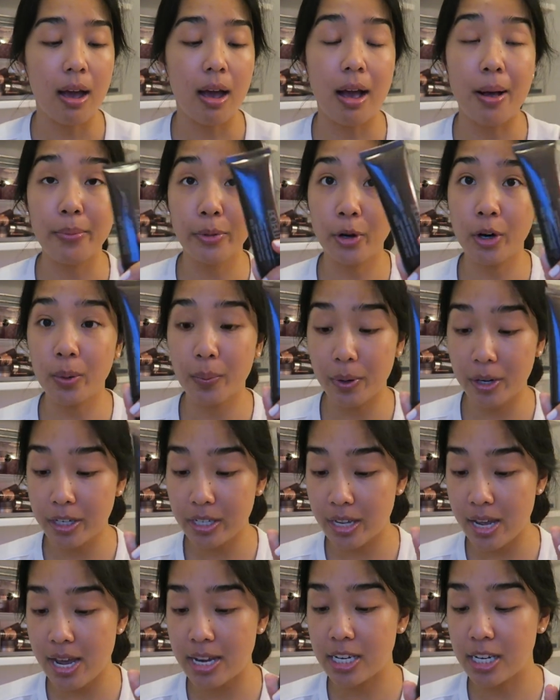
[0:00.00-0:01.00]
Laura
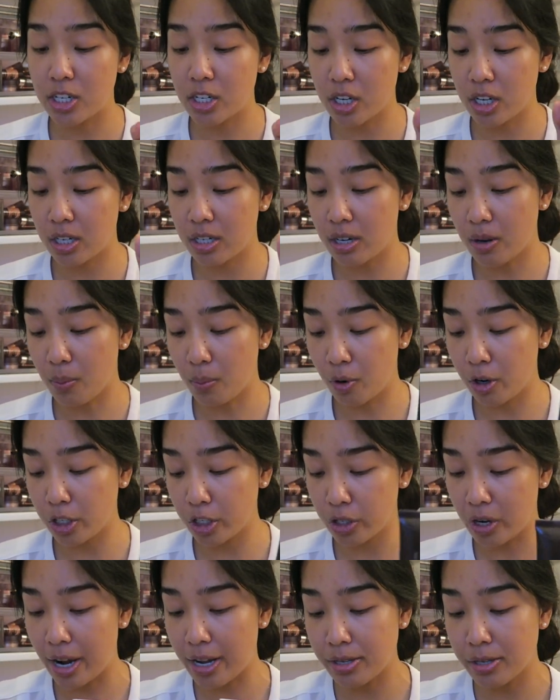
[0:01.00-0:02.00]
Mercier Tinted
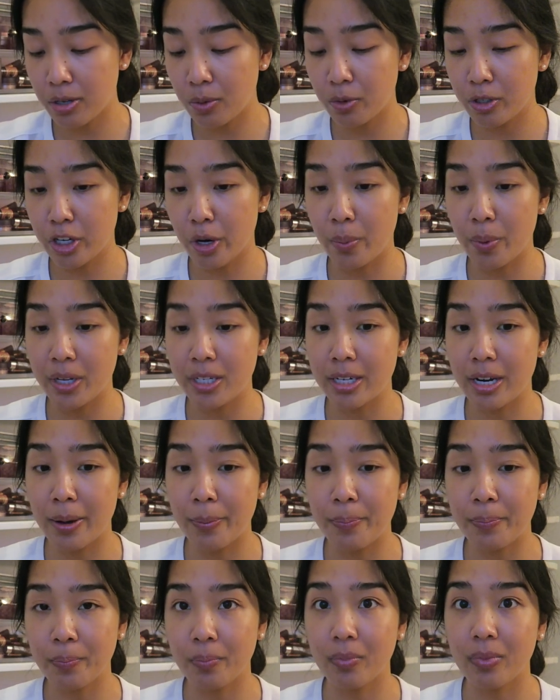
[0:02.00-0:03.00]
Moisturizer, which I picked
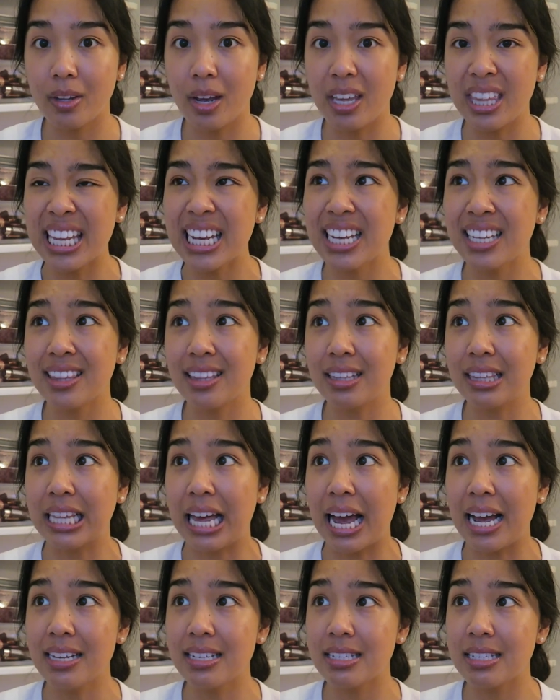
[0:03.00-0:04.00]
up, I think at the
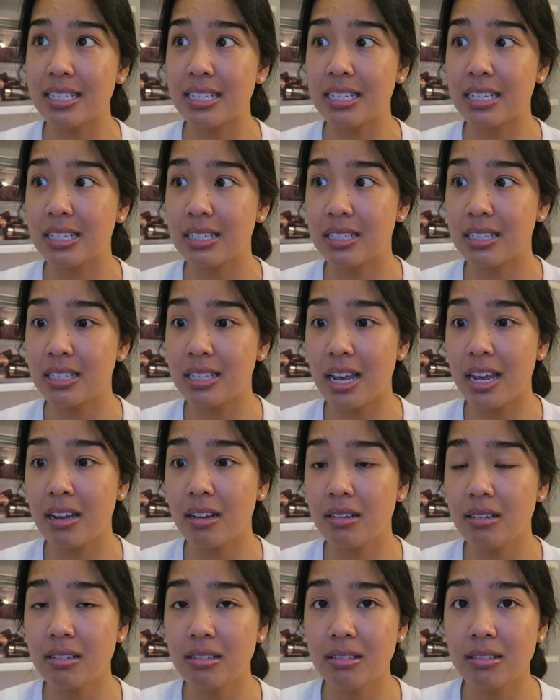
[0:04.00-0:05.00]
last
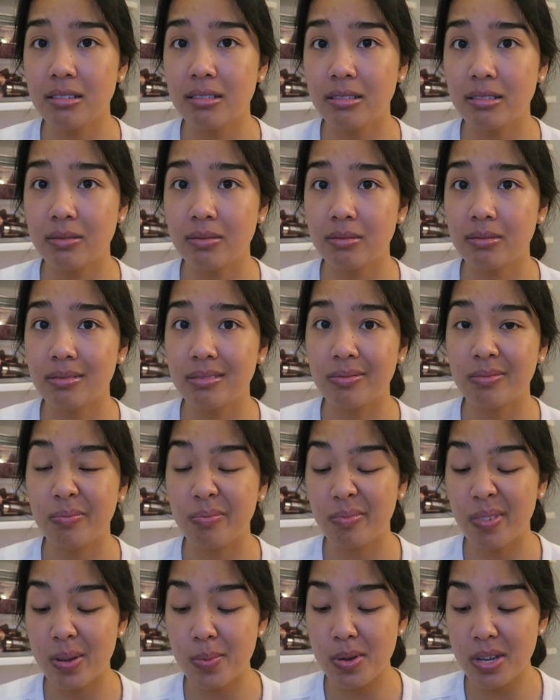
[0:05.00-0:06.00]
sale,
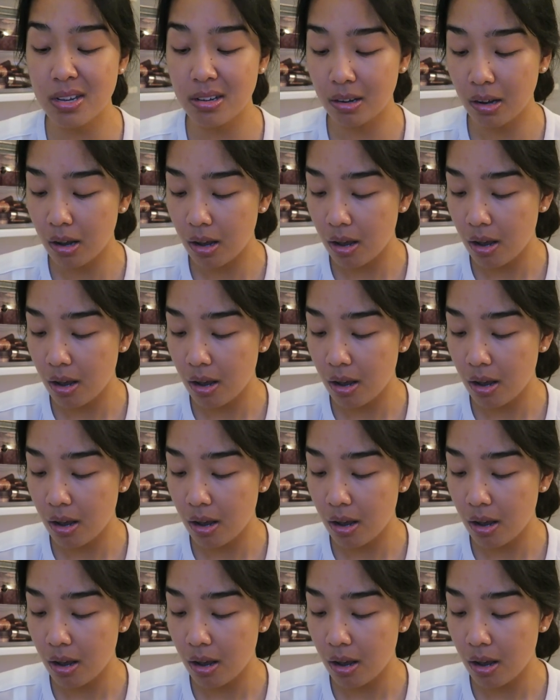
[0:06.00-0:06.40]
maybe.